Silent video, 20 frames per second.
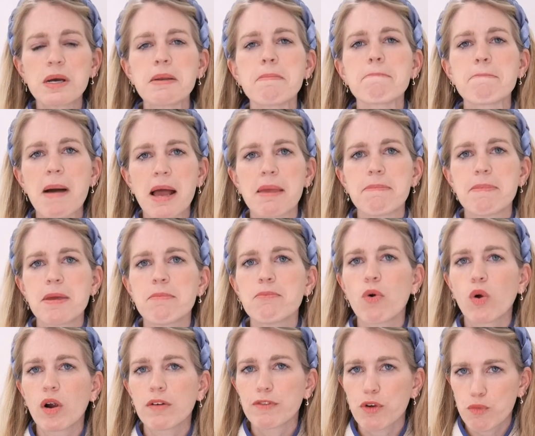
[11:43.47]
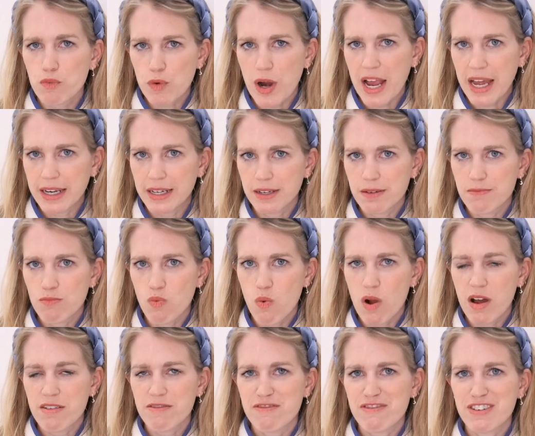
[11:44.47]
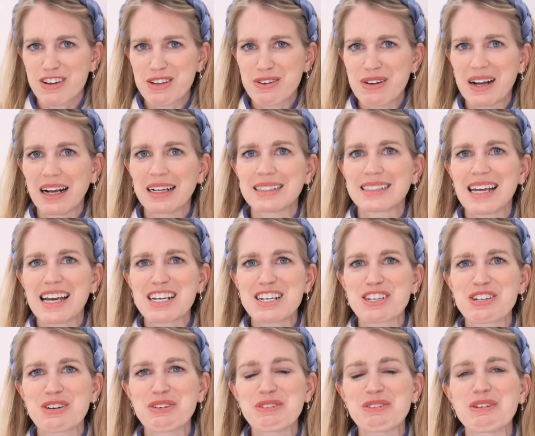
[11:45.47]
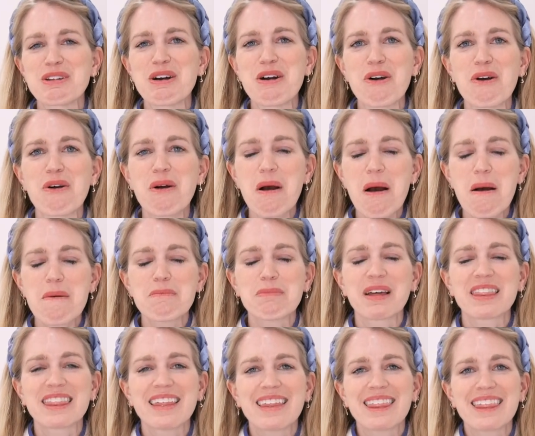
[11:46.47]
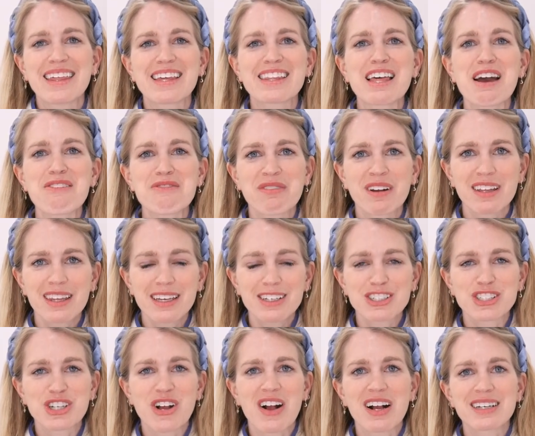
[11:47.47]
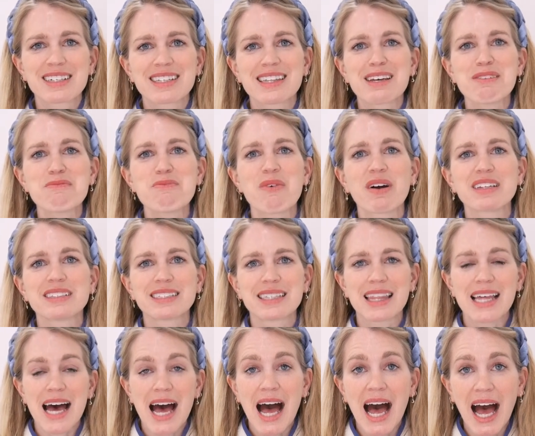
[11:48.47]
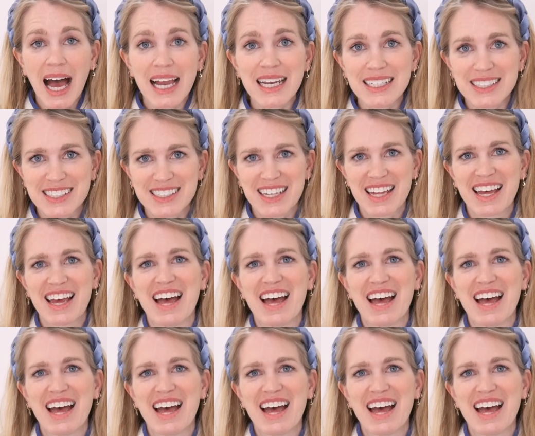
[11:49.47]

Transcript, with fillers: one might be more of a random one for you guys. I don't know. But the thing that really shocked them was the ice